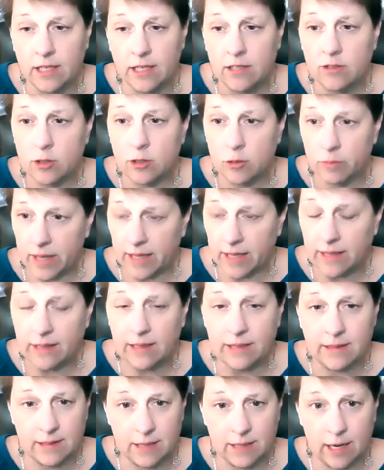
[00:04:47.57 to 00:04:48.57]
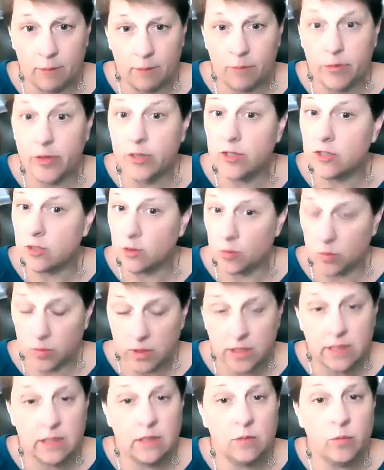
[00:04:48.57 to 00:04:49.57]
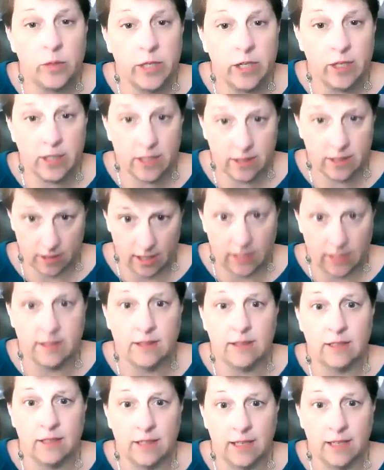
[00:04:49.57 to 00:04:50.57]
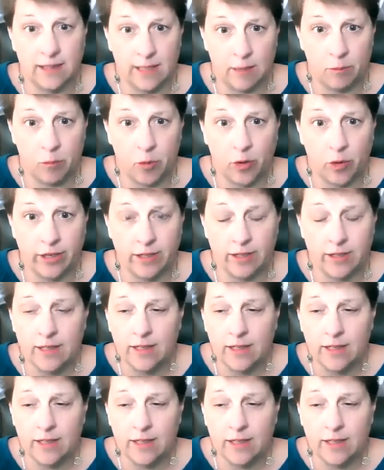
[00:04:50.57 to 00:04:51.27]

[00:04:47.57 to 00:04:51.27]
So men, listen up. There is a reason we are exhausted at that point.